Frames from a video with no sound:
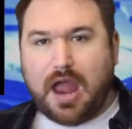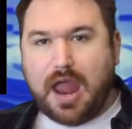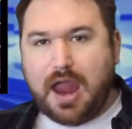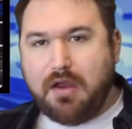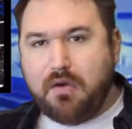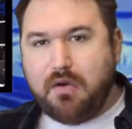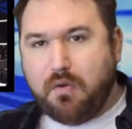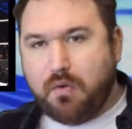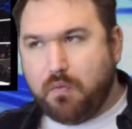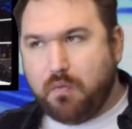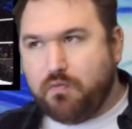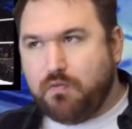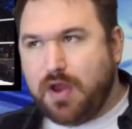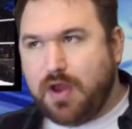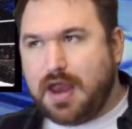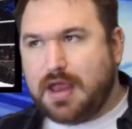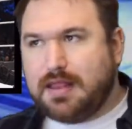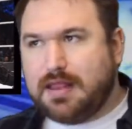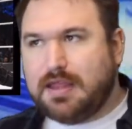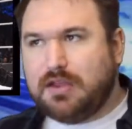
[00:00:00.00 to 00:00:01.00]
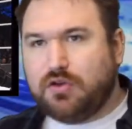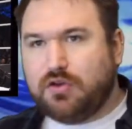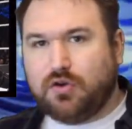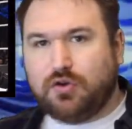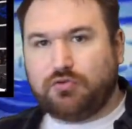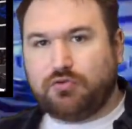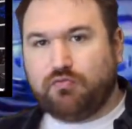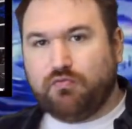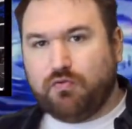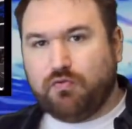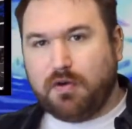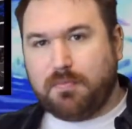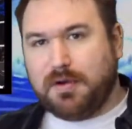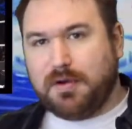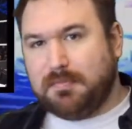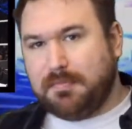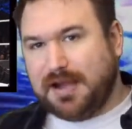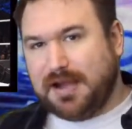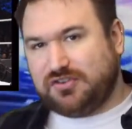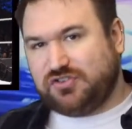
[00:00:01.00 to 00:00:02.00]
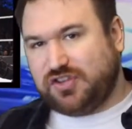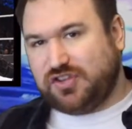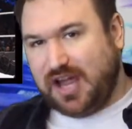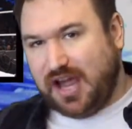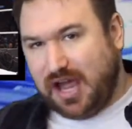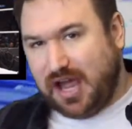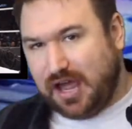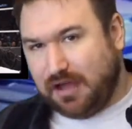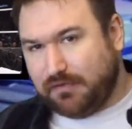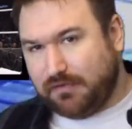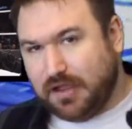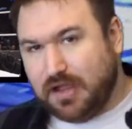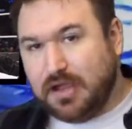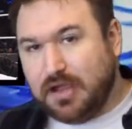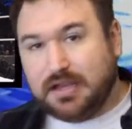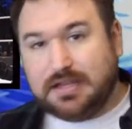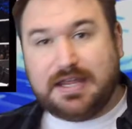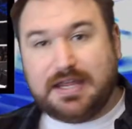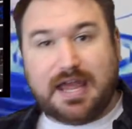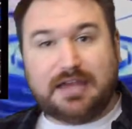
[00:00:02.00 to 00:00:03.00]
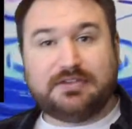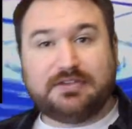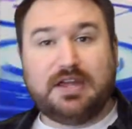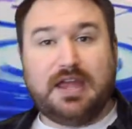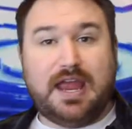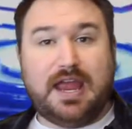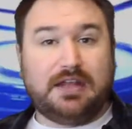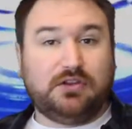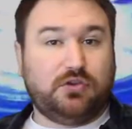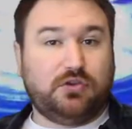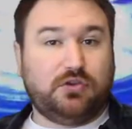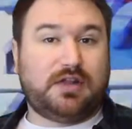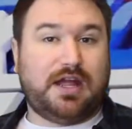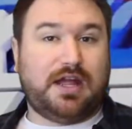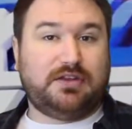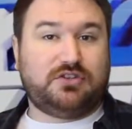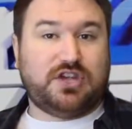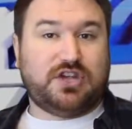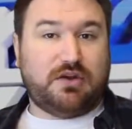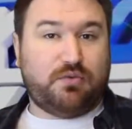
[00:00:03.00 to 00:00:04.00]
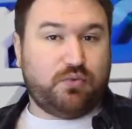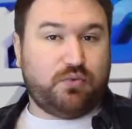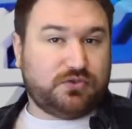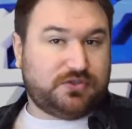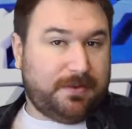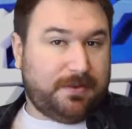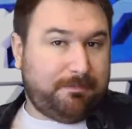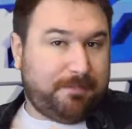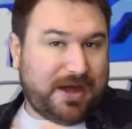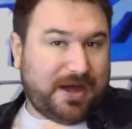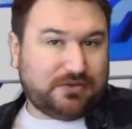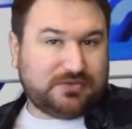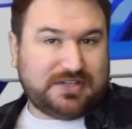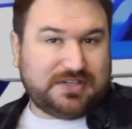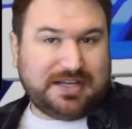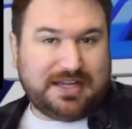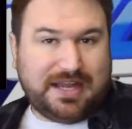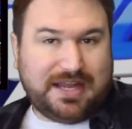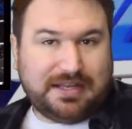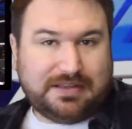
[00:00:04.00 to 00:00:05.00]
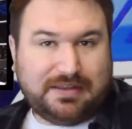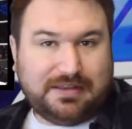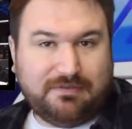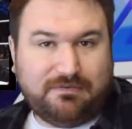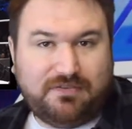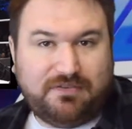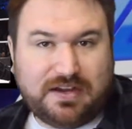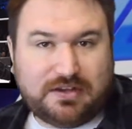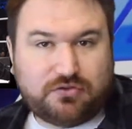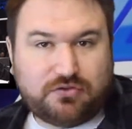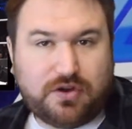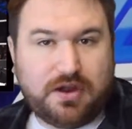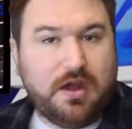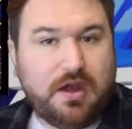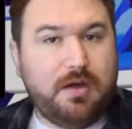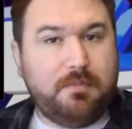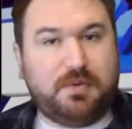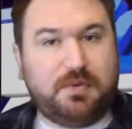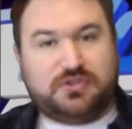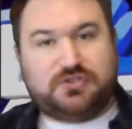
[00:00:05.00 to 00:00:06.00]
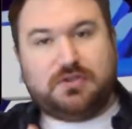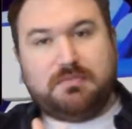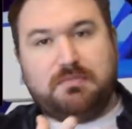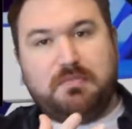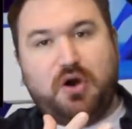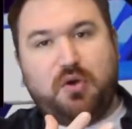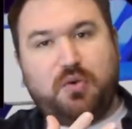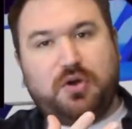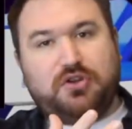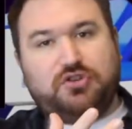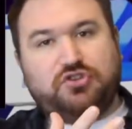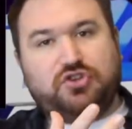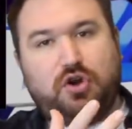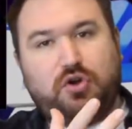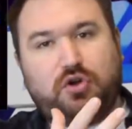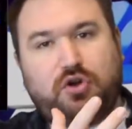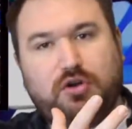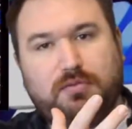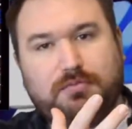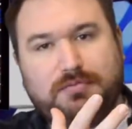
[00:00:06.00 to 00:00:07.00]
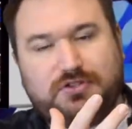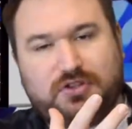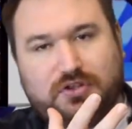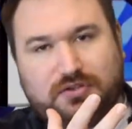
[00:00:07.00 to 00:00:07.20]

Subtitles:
a really good rubber match to have. Yes, it like Jeff was about to get the victory, but Samoa Joe comes